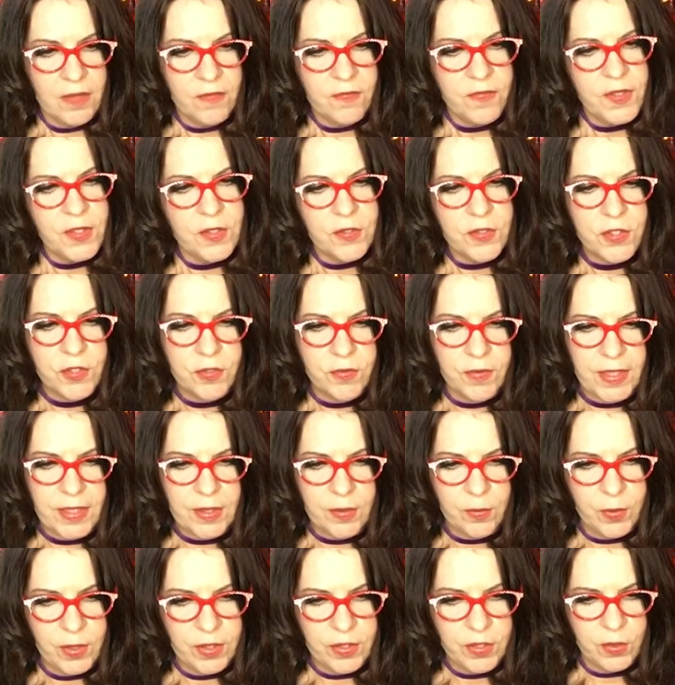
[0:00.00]
Fear
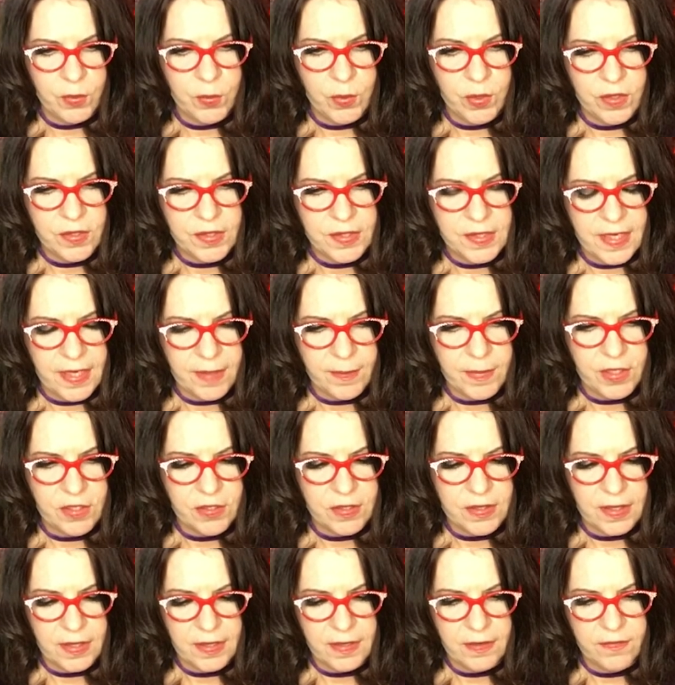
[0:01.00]
Street, Where Your Worst
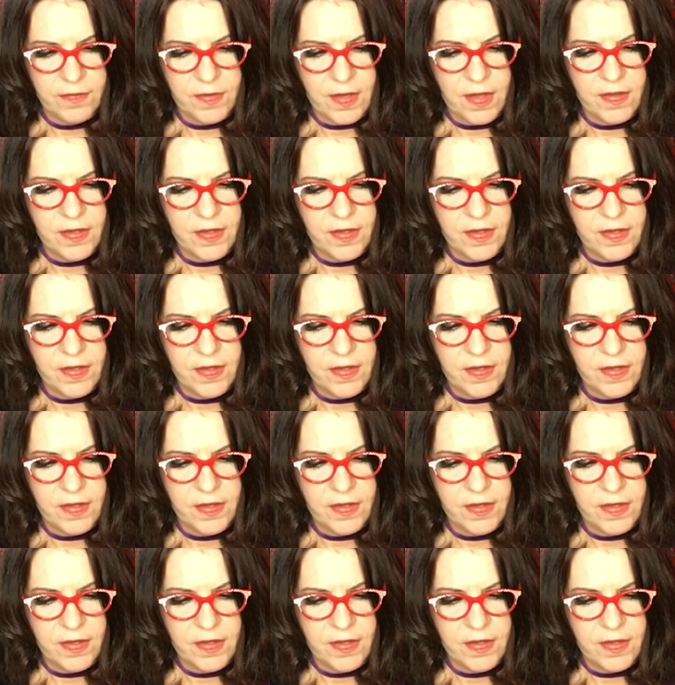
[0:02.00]
Nightmares Live.